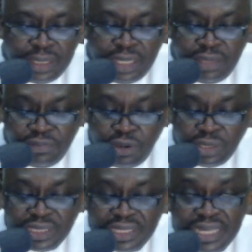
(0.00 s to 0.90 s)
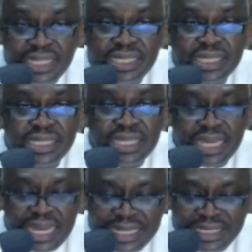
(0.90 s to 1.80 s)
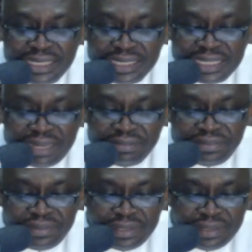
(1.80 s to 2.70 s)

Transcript: if God thinks I deserve